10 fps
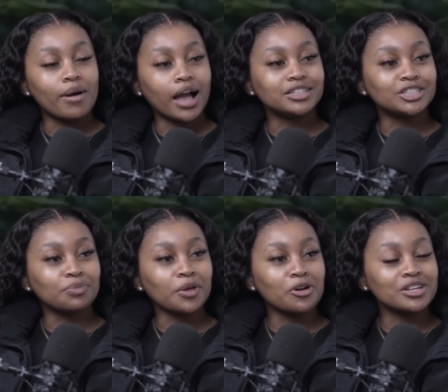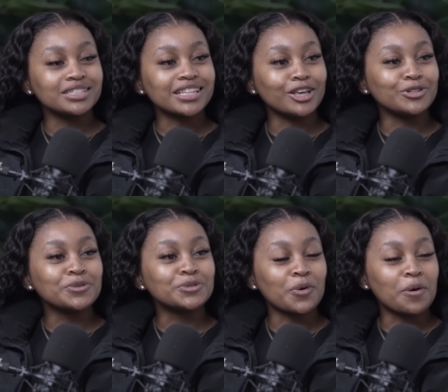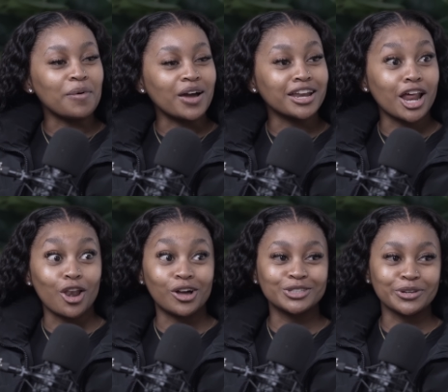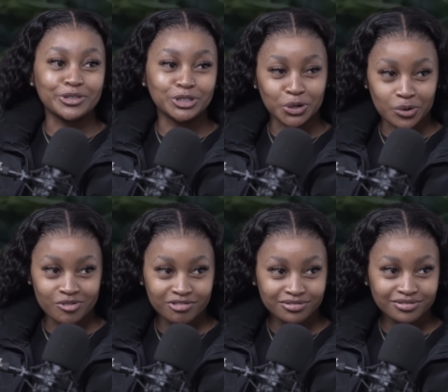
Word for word: Manje, because I used to talk about it a lot on the show.